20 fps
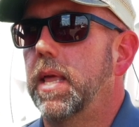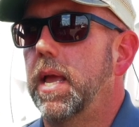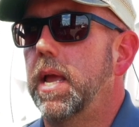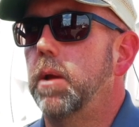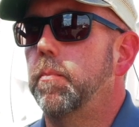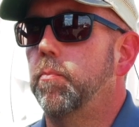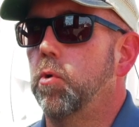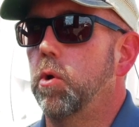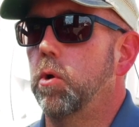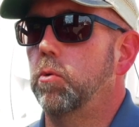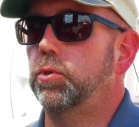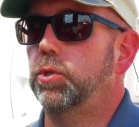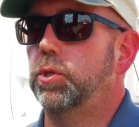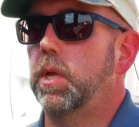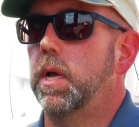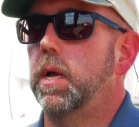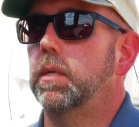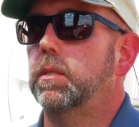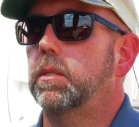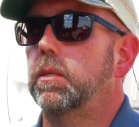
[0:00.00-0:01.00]
they
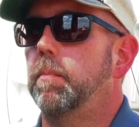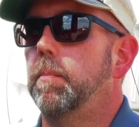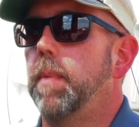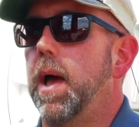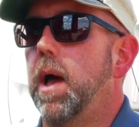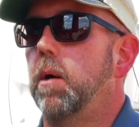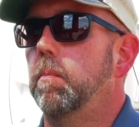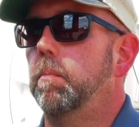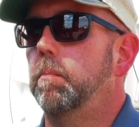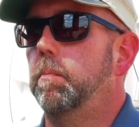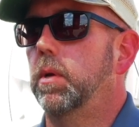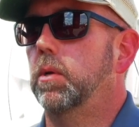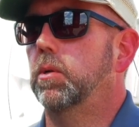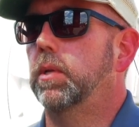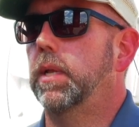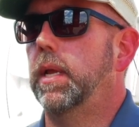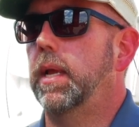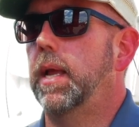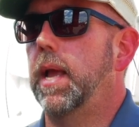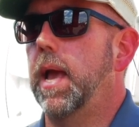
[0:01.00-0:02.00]
approached us about
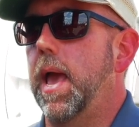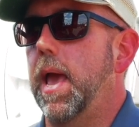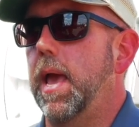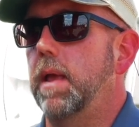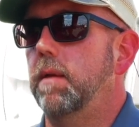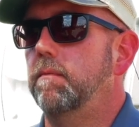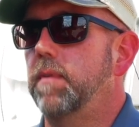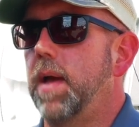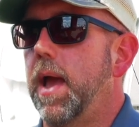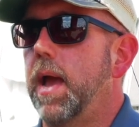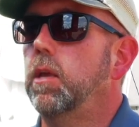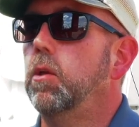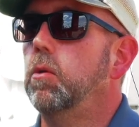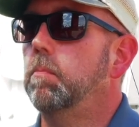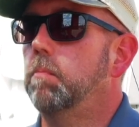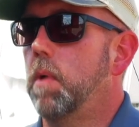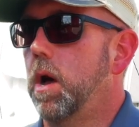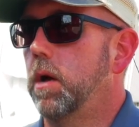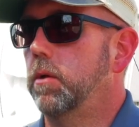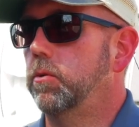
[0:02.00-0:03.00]
building a
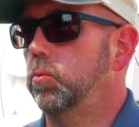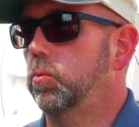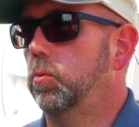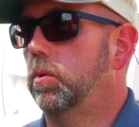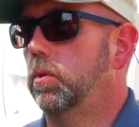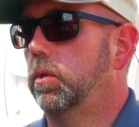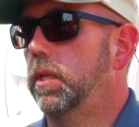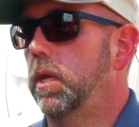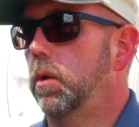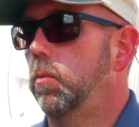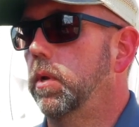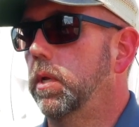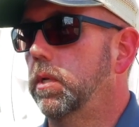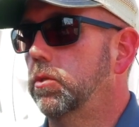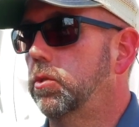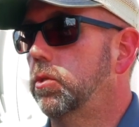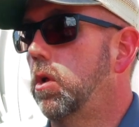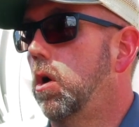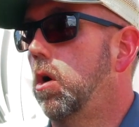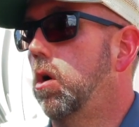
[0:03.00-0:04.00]
vacuum module that would
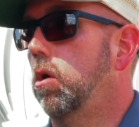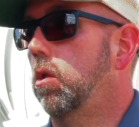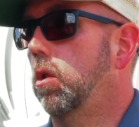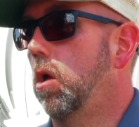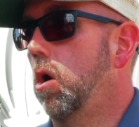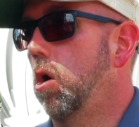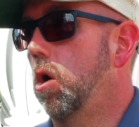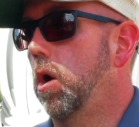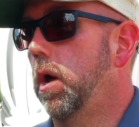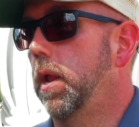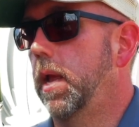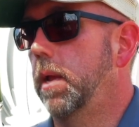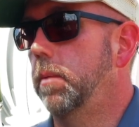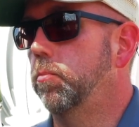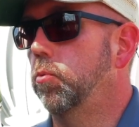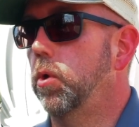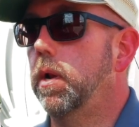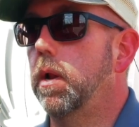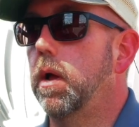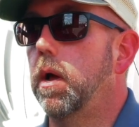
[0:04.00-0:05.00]
install on a
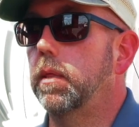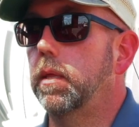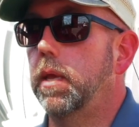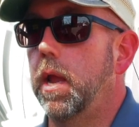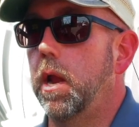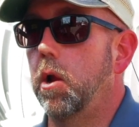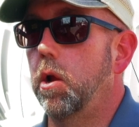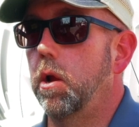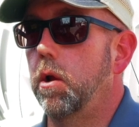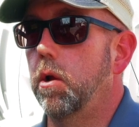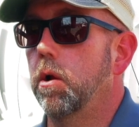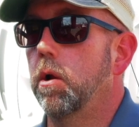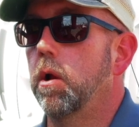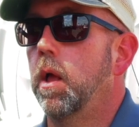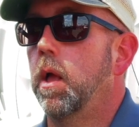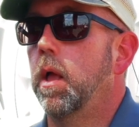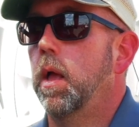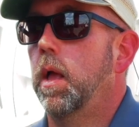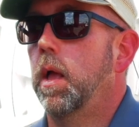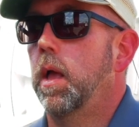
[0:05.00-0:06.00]
Prinoth carrier.
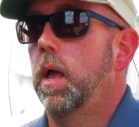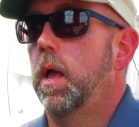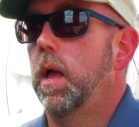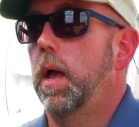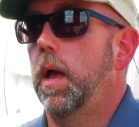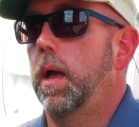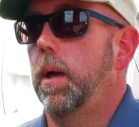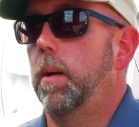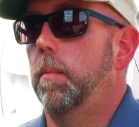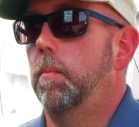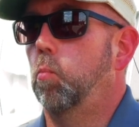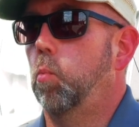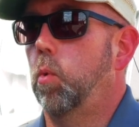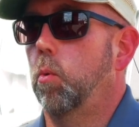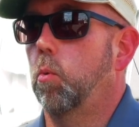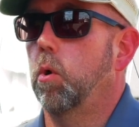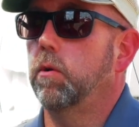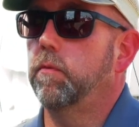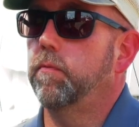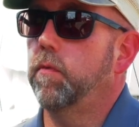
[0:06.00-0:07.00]
Um,
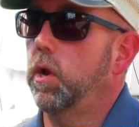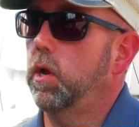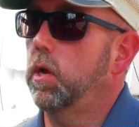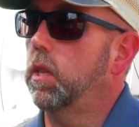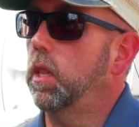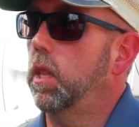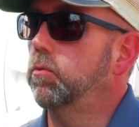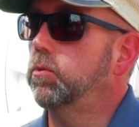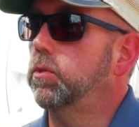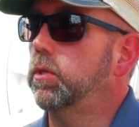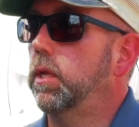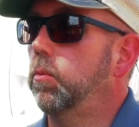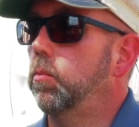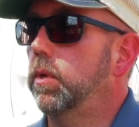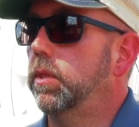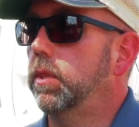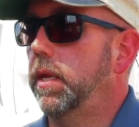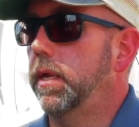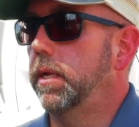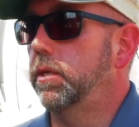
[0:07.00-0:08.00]
we worked very closely
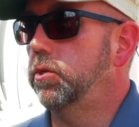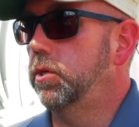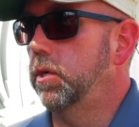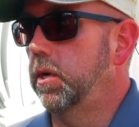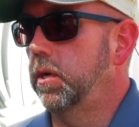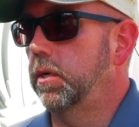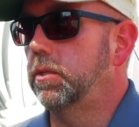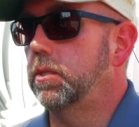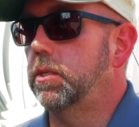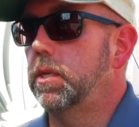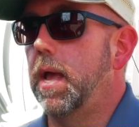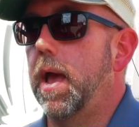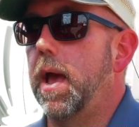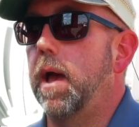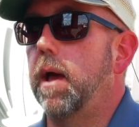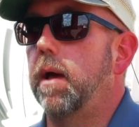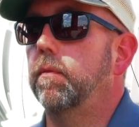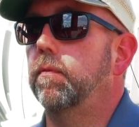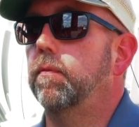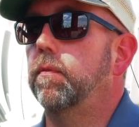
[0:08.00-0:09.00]
with the engineering
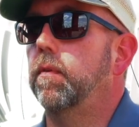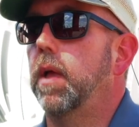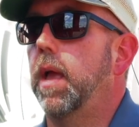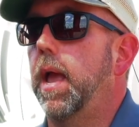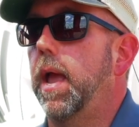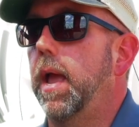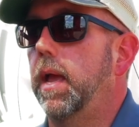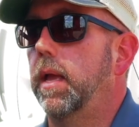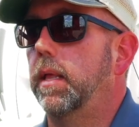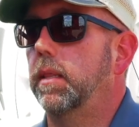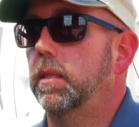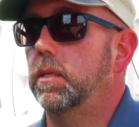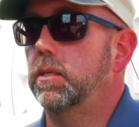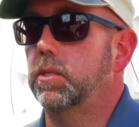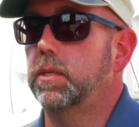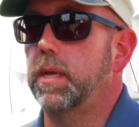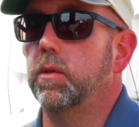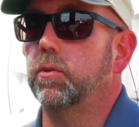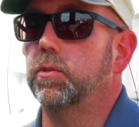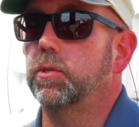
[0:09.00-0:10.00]
staff and the
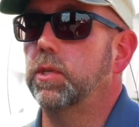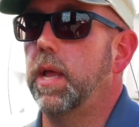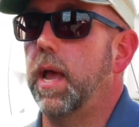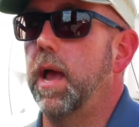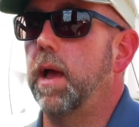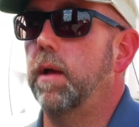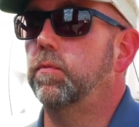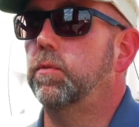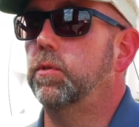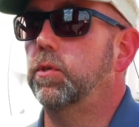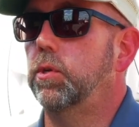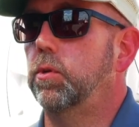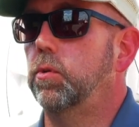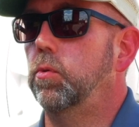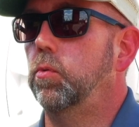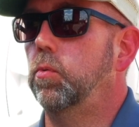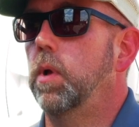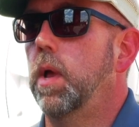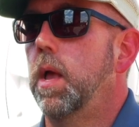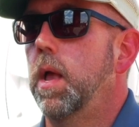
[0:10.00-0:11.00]
sales staff
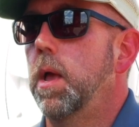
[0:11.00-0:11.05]
to